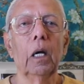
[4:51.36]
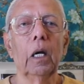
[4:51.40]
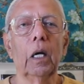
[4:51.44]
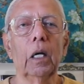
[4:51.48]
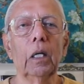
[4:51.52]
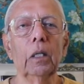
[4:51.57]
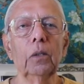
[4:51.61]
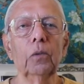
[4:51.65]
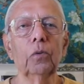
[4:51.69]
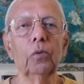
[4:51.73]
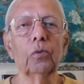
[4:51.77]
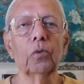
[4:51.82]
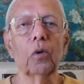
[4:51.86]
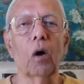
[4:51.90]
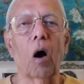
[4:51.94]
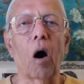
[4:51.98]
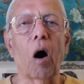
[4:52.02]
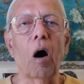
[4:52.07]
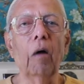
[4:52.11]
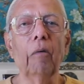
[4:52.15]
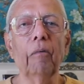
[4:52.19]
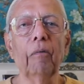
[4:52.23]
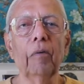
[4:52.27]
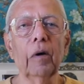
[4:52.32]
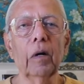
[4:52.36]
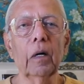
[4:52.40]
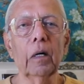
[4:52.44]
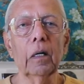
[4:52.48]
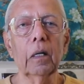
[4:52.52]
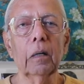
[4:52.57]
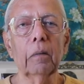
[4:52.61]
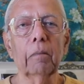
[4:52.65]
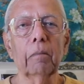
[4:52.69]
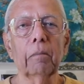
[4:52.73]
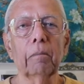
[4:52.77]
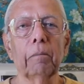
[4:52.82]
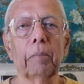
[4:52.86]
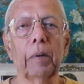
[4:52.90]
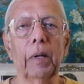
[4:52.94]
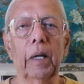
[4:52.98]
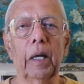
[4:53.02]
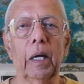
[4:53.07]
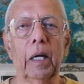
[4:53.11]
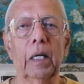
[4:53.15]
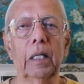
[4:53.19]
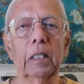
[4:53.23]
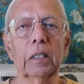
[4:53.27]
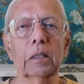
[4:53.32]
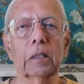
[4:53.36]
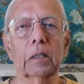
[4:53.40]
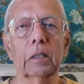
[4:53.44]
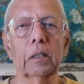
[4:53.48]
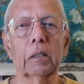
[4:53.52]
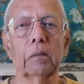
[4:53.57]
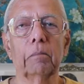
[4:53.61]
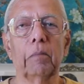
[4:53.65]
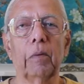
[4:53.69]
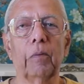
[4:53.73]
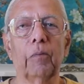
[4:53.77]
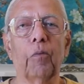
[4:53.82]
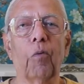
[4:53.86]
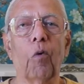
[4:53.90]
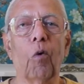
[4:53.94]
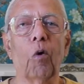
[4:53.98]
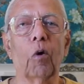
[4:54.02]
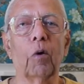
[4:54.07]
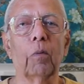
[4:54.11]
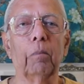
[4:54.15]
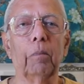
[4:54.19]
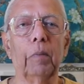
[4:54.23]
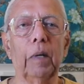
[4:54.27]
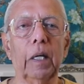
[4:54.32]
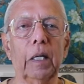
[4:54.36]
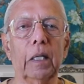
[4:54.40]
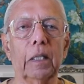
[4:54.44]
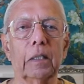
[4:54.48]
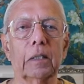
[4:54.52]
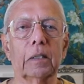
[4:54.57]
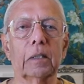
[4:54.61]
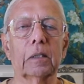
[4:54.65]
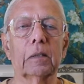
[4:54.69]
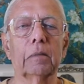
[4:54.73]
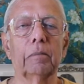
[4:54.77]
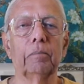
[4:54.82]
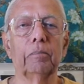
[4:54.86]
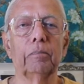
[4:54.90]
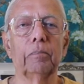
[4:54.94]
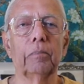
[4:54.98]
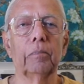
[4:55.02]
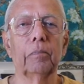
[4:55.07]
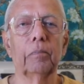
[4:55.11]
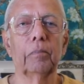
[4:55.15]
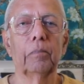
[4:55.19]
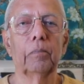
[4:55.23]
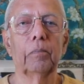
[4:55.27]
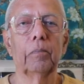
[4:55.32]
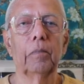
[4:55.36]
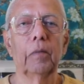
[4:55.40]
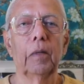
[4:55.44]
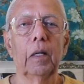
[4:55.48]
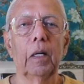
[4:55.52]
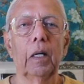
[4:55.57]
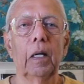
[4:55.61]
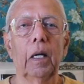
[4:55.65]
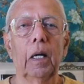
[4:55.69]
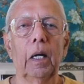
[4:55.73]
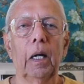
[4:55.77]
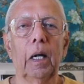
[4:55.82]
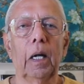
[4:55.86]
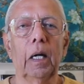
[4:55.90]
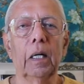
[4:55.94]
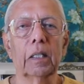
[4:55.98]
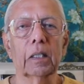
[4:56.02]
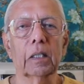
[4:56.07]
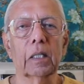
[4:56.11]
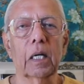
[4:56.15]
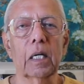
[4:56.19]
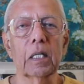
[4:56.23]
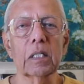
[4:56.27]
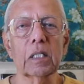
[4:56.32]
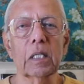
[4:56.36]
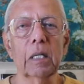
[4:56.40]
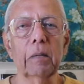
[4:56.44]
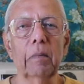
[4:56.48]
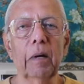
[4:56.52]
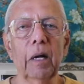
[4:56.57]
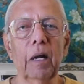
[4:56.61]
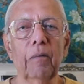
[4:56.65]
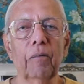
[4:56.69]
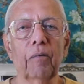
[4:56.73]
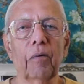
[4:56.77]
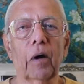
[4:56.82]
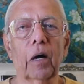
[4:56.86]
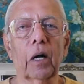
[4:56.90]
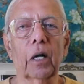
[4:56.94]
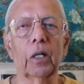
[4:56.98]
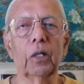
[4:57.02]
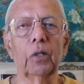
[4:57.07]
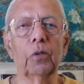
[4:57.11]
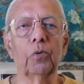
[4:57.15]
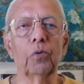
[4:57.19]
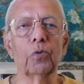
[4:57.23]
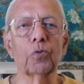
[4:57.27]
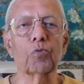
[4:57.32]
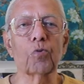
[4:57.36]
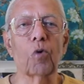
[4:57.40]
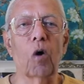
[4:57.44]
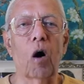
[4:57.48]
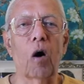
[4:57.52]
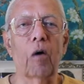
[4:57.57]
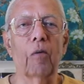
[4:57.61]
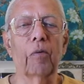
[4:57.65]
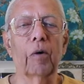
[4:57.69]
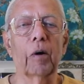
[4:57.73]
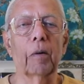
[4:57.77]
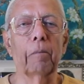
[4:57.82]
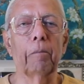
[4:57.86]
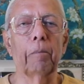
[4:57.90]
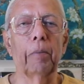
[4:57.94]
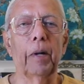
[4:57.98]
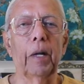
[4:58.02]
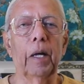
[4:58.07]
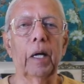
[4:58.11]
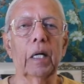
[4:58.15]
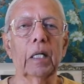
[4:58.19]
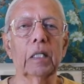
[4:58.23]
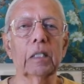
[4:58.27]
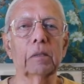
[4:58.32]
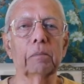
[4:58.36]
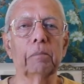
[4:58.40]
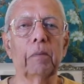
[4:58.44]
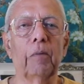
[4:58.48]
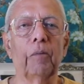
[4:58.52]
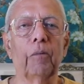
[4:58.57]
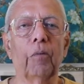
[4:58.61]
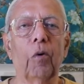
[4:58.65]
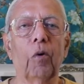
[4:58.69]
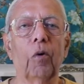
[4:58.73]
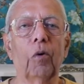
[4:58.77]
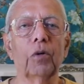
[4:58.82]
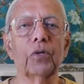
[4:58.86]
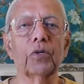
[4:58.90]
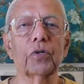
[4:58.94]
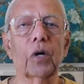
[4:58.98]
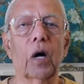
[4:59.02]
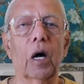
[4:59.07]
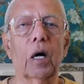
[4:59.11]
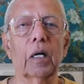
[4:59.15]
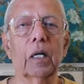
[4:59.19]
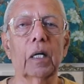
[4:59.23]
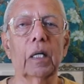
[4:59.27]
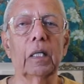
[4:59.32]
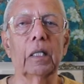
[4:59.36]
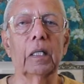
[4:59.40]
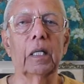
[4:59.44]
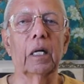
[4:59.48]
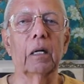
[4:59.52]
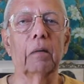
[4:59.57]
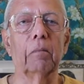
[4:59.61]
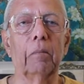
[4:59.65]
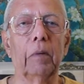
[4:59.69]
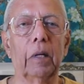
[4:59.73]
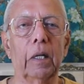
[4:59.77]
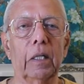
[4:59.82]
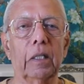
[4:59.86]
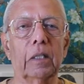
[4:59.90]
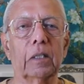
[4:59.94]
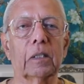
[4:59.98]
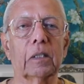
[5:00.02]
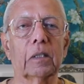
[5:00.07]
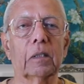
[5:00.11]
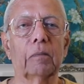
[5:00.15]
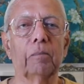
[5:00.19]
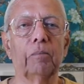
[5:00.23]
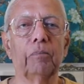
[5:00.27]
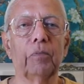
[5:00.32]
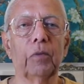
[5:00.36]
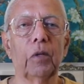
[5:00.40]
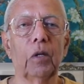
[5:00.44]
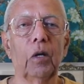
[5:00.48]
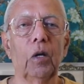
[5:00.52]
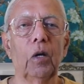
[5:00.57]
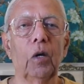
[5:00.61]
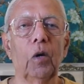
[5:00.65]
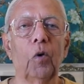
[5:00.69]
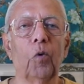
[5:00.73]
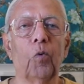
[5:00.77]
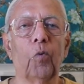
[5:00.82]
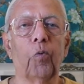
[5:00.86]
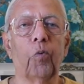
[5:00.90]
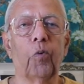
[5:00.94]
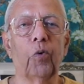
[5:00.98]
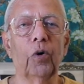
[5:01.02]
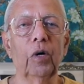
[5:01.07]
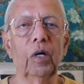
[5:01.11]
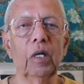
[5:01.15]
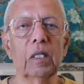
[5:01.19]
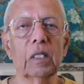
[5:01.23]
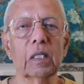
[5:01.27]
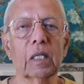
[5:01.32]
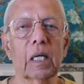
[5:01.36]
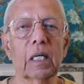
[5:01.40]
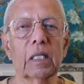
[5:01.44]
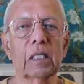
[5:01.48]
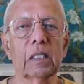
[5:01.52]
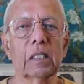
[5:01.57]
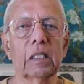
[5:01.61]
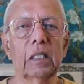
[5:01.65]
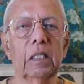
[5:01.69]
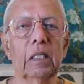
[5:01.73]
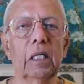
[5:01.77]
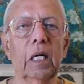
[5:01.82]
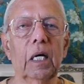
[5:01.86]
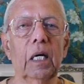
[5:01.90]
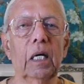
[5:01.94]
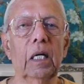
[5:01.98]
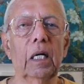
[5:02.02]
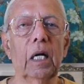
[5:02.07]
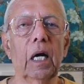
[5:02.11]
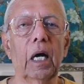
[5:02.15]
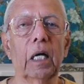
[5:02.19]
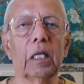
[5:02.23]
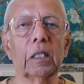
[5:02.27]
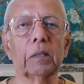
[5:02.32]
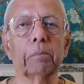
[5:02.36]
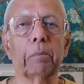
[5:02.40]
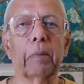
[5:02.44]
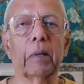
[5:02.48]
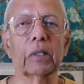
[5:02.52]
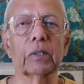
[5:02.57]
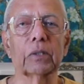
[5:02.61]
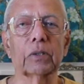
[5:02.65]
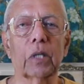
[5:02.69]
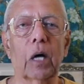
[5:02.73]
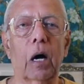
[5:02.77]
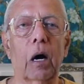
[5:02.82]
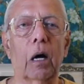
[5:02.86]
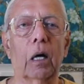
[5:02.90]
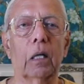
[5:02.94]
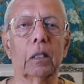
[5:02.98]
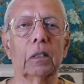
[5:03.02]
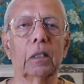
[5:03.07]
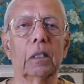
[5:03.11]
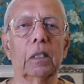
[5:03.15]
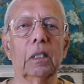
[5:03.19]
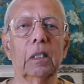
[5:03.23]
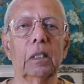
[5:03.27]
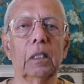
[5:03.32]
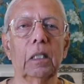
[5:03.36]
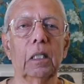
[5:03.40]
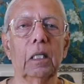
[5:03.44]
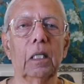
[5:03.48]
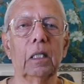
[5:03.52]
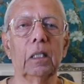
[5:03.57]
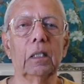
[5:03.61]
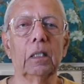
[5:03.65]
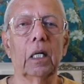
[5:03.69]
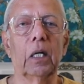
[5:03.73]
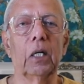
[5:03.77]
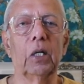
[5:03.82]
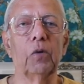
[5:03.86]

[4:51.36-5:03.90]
Hindus offer prayers before meals. It's customary for Hindus to offer prayers before starting their meals. Food is considered as prasad, the